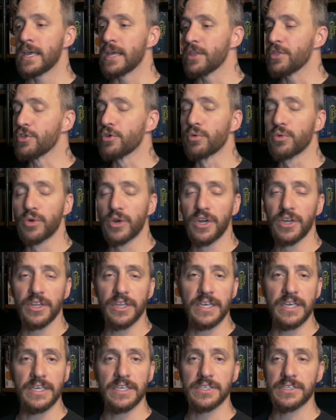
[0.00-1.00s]
there
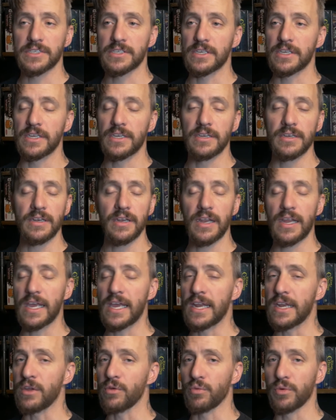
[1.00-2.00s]
really isn't
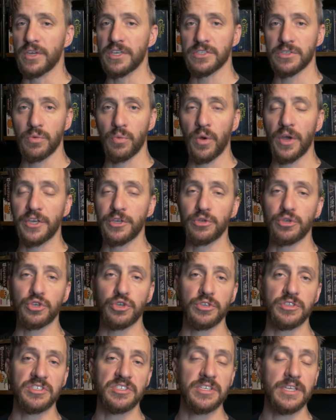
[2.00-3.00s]
any reason why you
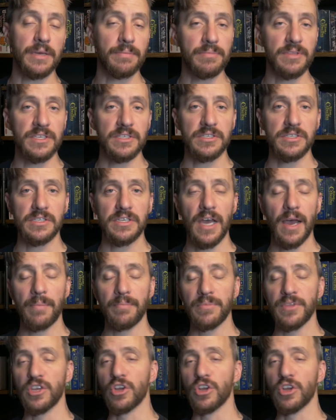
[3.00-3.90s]
should skip this step.